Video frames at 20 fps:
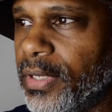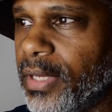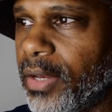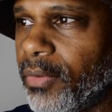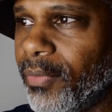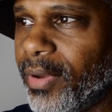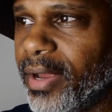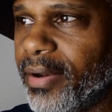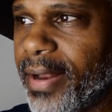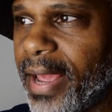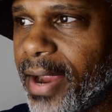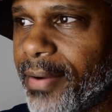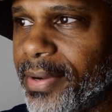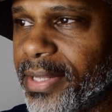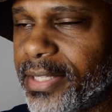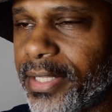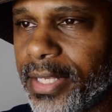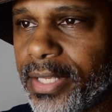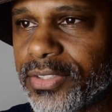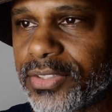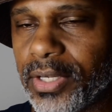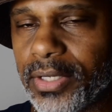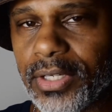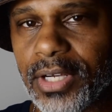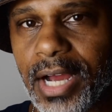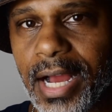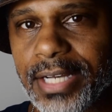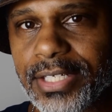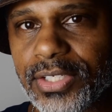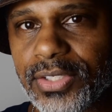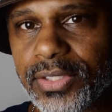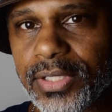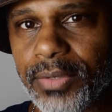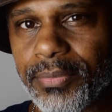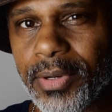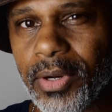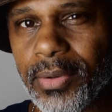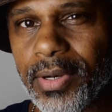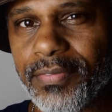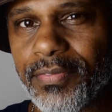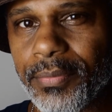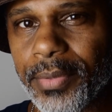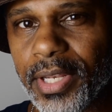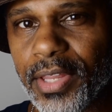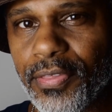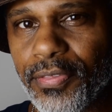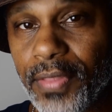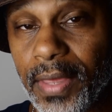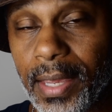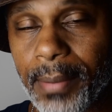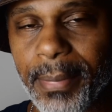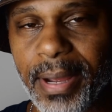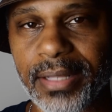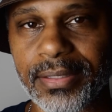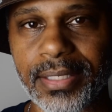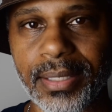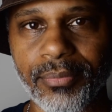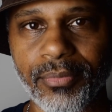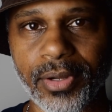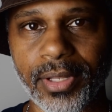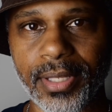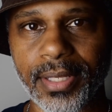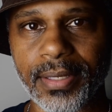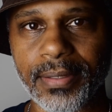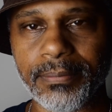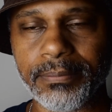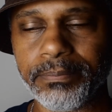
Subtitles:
We inherit these unconsciously. We don't even really think about them really.